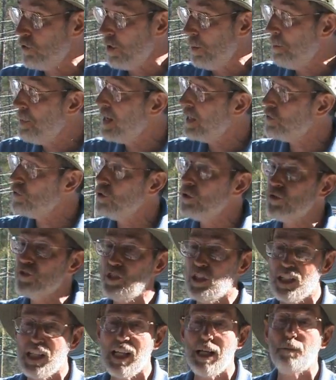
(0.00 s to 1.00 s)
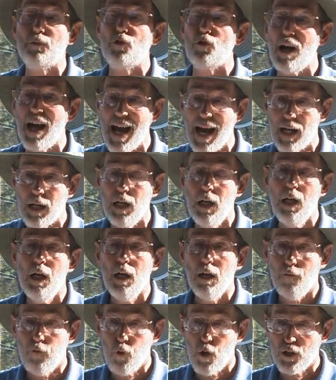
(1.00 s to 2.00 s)
So the pencil is to keep track
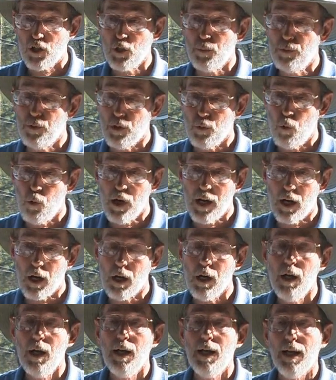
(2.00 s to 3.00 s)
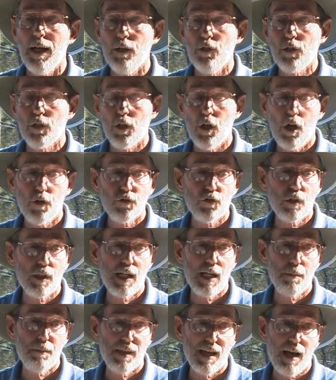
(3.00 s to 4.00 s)
of what you put where, and you can also
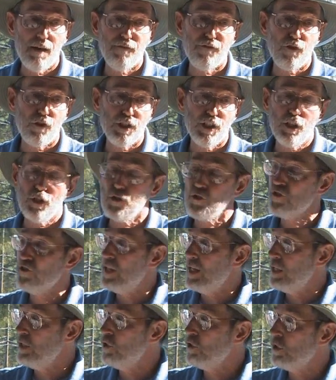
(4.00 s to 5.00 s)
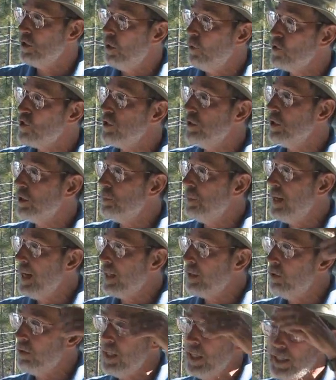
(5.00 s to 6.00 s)
keep that for years then, and you can always look
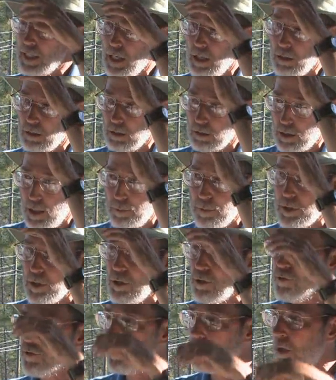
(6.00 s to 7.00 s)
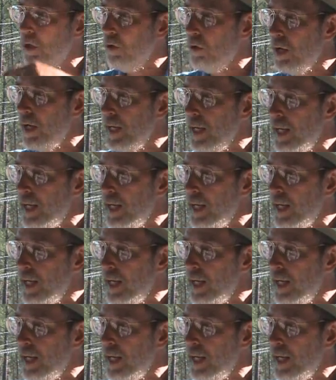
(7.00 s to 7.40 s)
back, okay, now a couple years ago